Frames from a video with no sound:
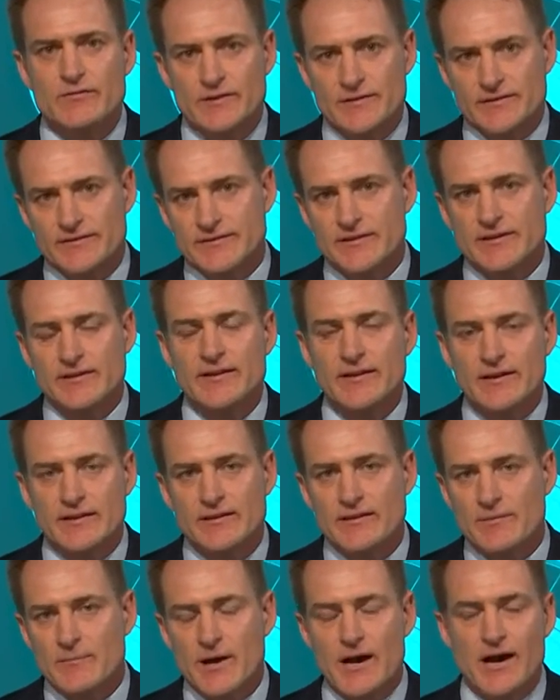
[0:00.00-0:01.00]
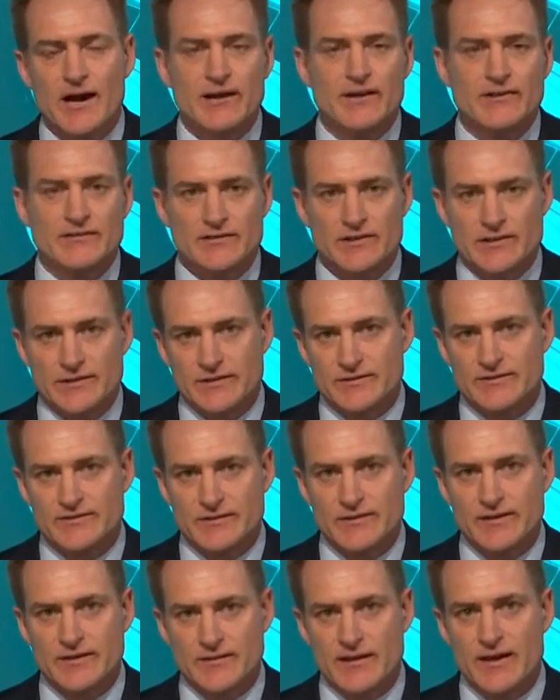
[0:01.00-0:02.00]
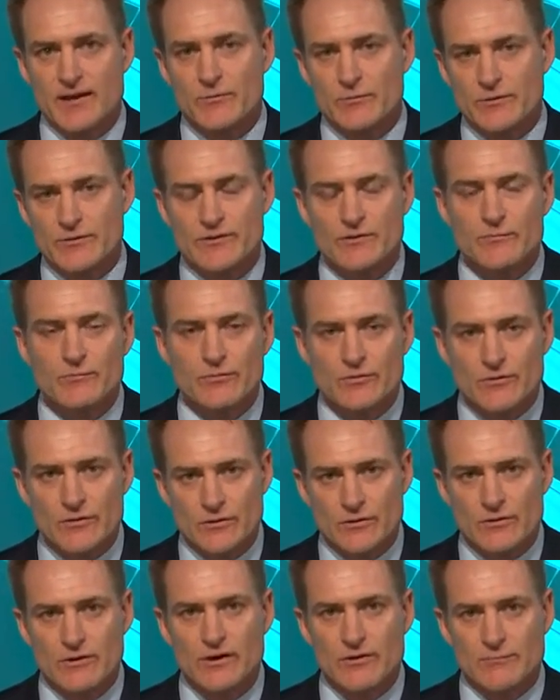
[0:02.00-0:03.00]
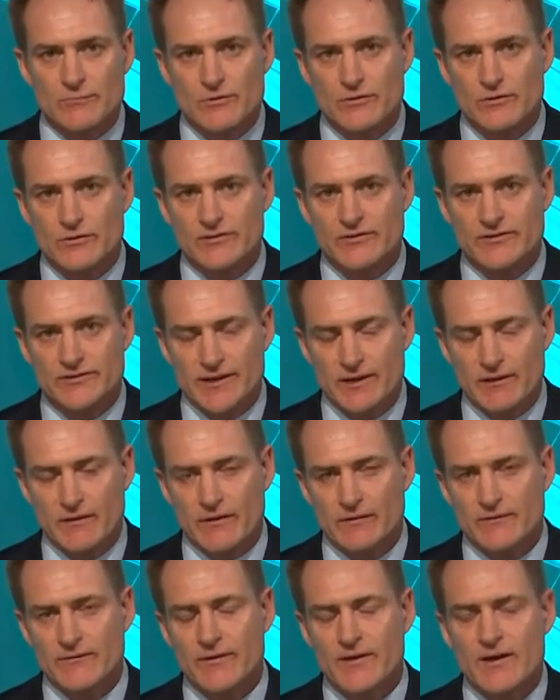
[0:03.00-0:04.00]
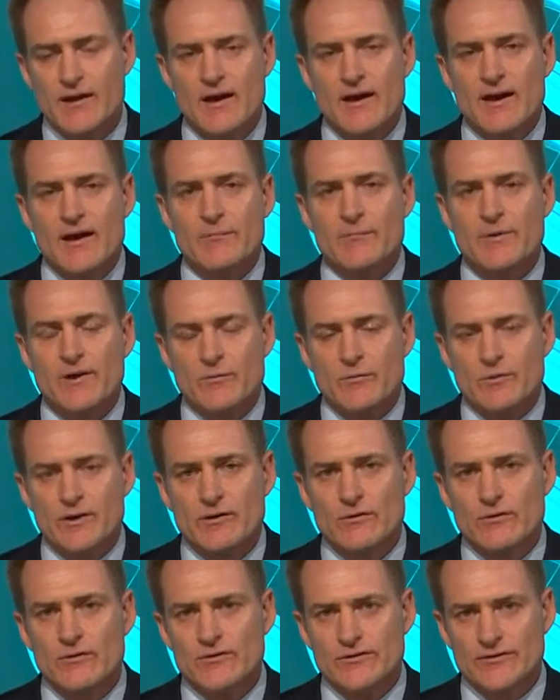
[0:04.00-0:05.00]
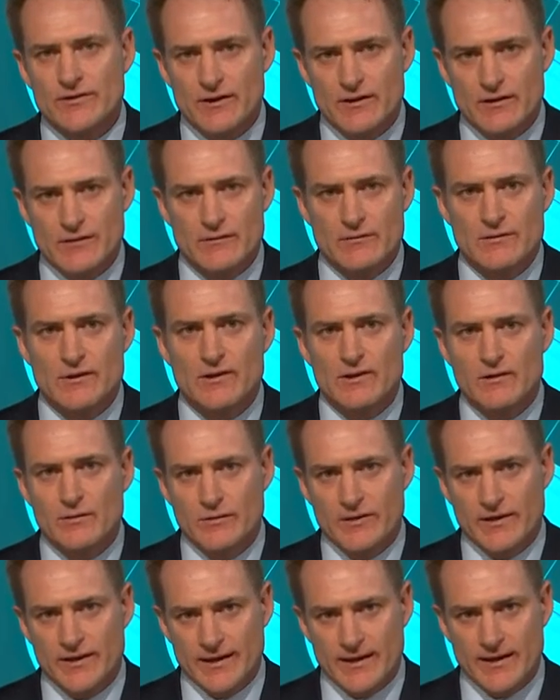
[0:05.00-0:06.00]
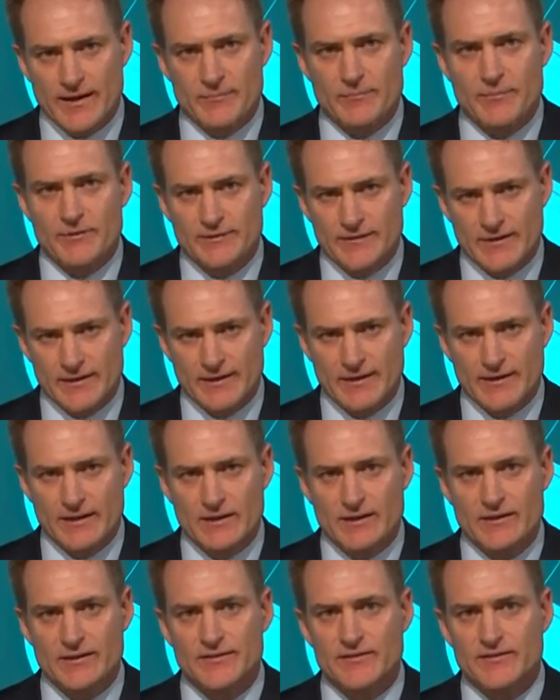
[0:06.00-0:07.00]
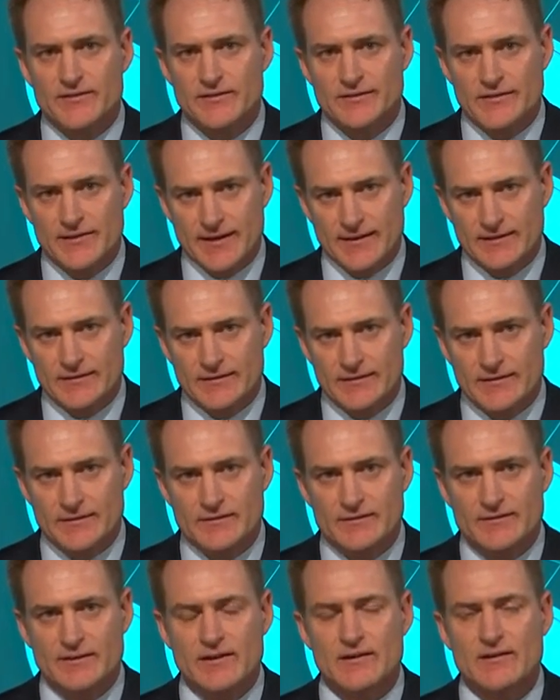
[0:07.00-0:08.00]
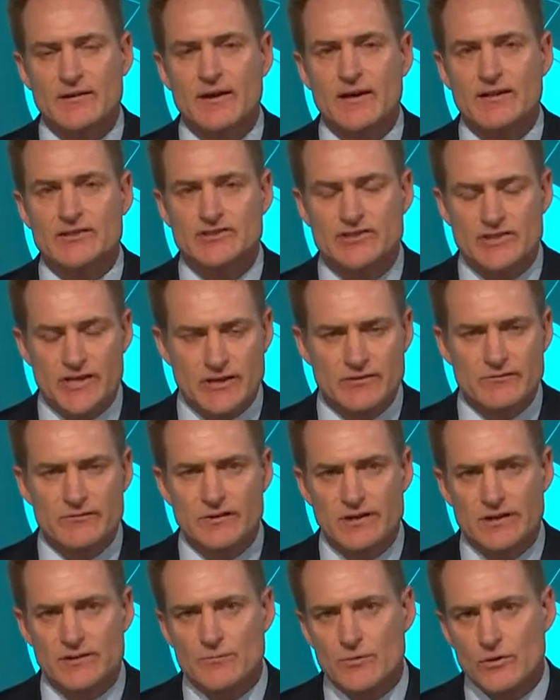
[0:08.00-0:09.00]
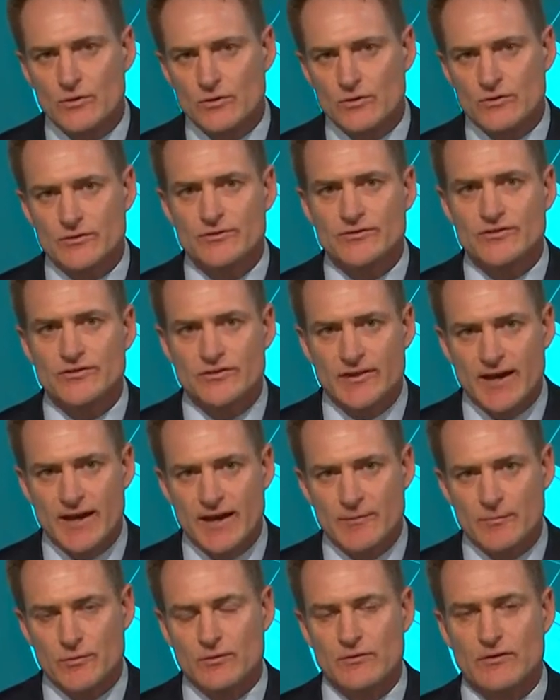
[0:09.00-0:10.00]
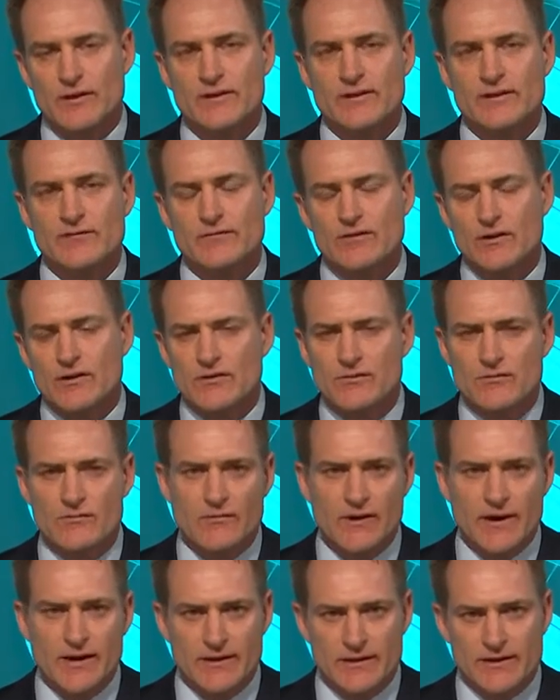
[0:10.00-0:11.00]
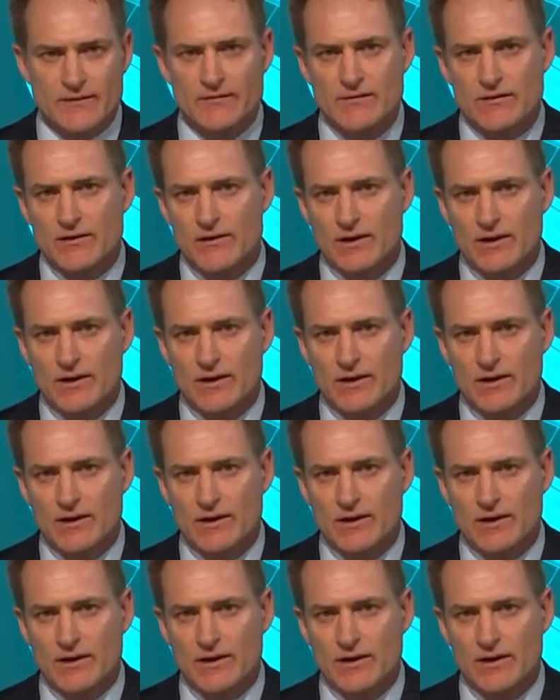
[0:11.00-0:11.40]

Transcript: risk in the markets, and you're seeing that with a broad sell-off. But we also are looking at particular sectors that are generally more stable and they've got greater